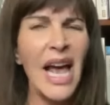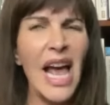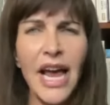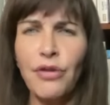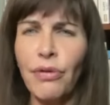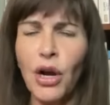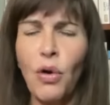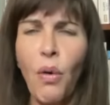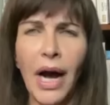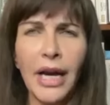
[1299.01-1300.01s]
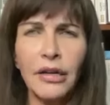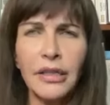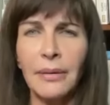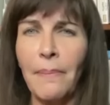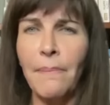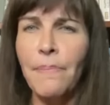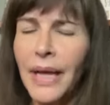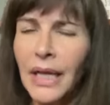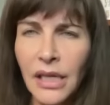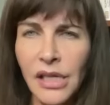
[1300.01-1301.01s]
It required
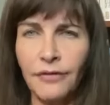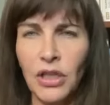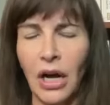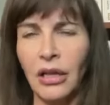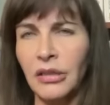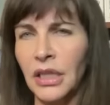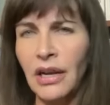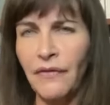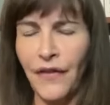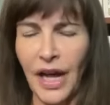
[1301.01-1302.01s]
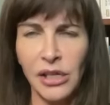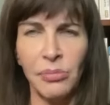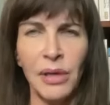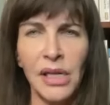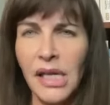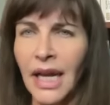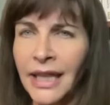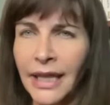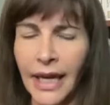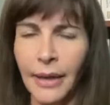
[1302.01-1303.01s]
billions of dollars in investments in
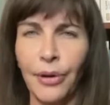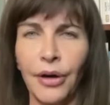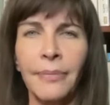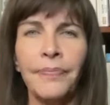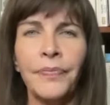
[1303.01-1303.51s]
labor.